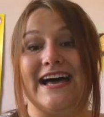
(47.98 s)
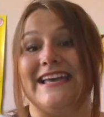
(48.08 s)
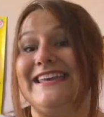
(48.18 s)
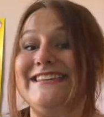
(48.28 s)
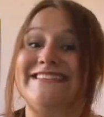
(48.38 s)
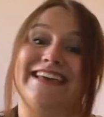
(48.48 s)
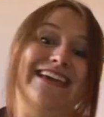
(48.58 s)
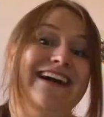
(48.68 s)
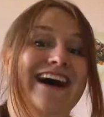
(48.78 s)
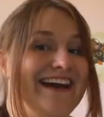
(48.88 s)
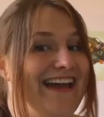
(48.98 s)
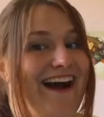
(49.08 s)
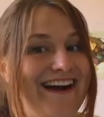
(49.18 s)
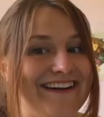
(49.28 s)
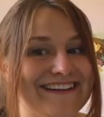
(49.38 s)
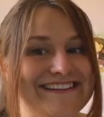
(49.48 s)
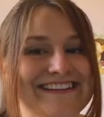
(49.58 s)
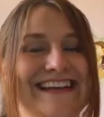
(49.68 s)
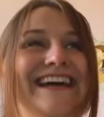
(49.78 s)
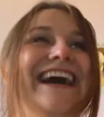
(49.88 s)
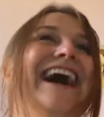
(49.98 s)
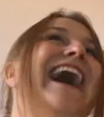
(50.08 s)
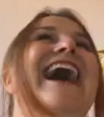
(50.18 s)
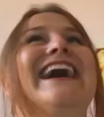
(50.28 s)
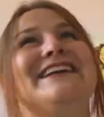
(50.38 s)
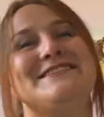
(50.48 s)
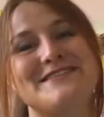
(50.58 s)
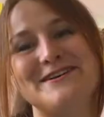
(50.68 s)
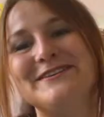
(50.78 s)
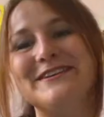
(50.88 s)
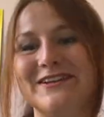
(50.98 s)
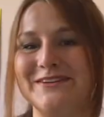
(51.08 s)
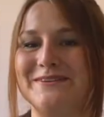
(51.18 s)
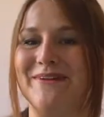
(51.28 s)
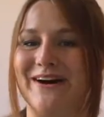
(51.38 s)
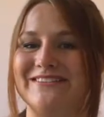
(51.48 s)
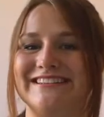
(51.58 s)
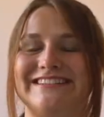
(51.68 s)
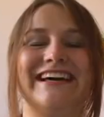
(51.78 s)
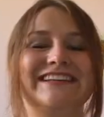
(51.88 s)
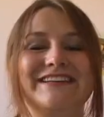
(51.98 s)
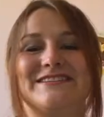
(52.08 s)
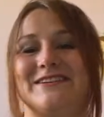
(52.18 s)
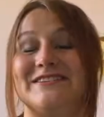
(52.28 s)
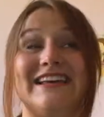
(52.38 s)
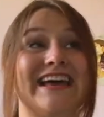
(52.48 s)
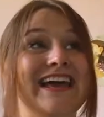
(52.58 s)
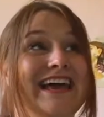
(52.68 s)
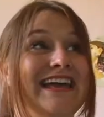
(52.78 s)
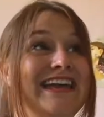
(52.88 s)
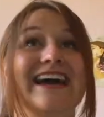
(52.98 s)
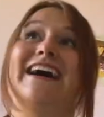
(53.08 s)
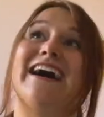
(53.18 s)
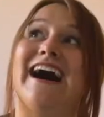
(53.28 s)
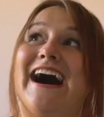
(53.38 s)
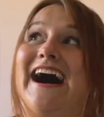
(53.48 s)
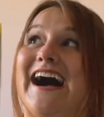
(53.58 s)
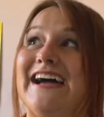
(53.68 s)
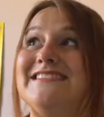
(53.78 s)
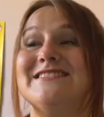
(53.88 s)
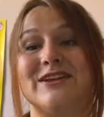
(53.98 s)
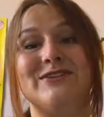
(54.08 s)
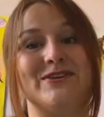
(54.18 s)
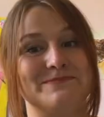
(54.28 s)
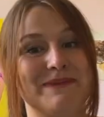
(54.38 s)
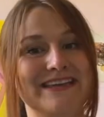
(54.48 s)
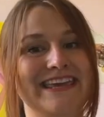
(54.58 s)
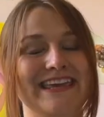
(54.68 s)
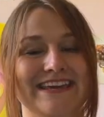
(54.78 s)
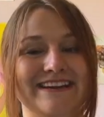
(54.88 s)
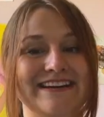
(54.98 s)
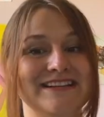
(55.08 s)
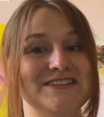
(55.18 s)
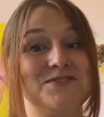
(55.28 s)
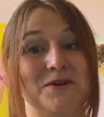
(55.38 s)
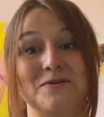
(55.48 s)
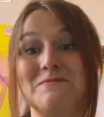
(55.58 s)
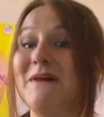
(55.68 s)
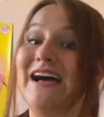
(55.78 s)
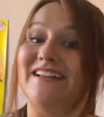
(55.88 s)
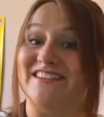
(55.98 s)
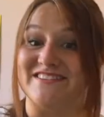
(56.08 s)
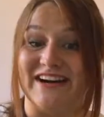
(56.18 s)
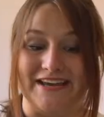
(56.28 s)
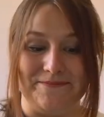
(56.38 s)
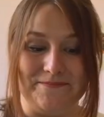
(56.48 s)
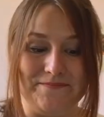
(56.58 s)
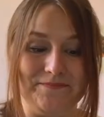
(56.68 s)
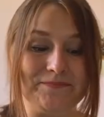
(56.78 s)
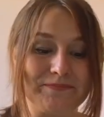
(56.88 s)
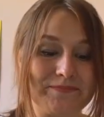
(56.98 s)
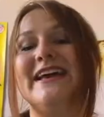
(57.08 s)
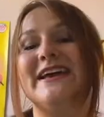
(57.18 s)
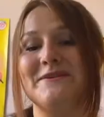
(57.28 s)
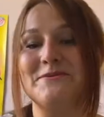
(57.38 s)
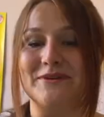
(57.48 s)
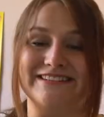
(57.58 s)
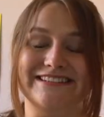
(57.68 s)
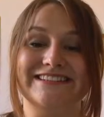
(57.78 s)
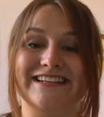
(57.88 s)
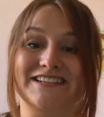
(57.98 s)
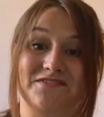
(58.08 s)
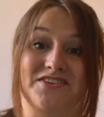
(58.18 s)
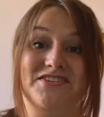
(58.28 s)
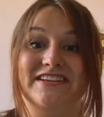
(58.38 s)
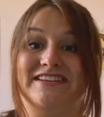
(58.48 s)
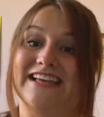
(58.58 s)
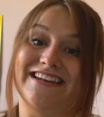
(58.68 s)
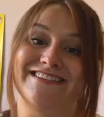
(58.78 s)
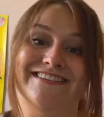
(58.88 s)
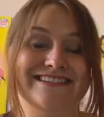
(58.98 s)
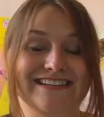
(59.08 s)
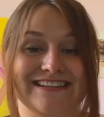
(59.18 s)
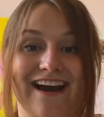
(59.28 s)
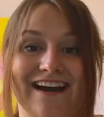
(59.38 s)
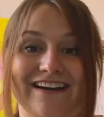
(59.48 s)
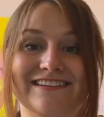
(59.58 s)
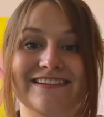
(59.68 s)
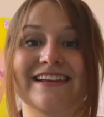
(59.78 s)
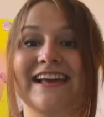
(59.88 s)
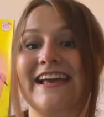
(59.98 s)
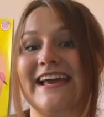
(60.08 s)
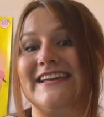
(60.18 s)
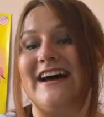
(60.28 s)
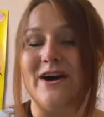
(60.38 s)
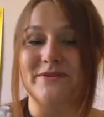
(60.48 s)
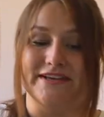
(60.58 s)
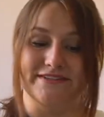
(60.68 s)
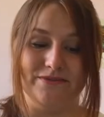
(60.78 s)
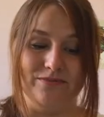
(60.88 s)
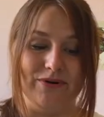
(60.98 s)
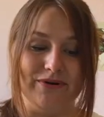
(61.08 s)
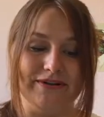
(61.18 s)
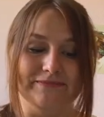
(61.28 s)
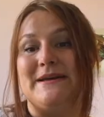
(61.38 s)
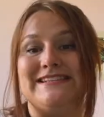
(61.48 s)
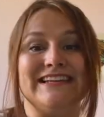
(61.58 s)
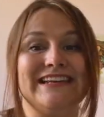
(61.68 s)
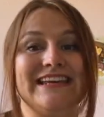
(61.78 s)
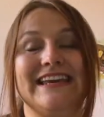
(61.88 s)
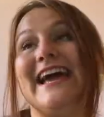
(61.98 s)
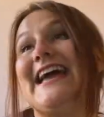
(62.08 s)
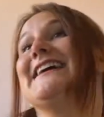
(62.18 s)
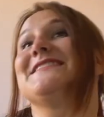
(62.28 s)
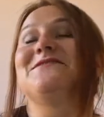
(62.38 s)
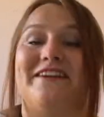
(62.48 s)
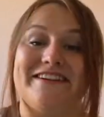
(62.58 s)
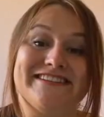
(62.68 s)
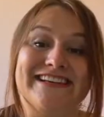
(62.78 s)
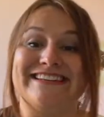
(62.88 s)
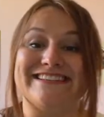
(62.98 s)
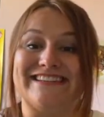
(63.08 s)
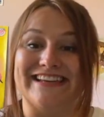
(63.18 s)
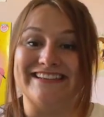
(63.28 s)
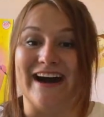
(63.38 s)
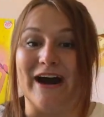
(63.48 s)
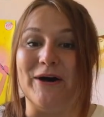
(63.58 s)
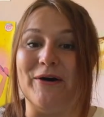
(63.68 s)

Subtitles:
Is AI art? I thought a lot about it and I thought, yeah, it's a lot to unpack here, so I'll try. What is artificial intelligence and art, and how does it work? Basically, as far as I understand how